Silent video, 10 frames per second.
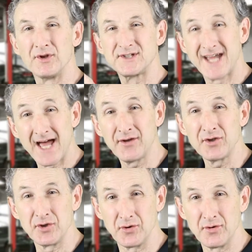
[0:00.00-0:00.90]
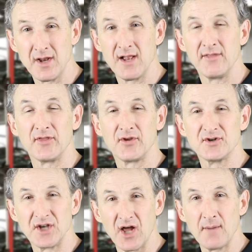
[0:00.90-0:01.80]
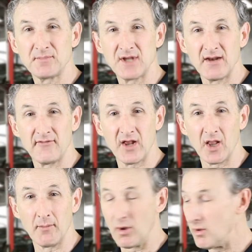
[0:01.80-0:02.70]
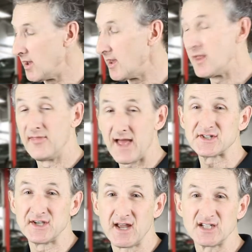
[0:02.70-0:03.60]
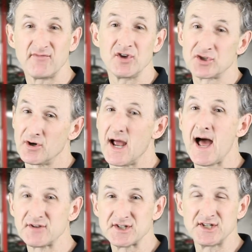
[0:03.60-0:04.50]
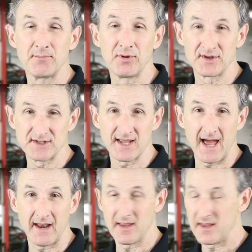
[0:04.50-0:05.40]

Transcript: tell you that there's an update available. That's a nice feature. How simple is that?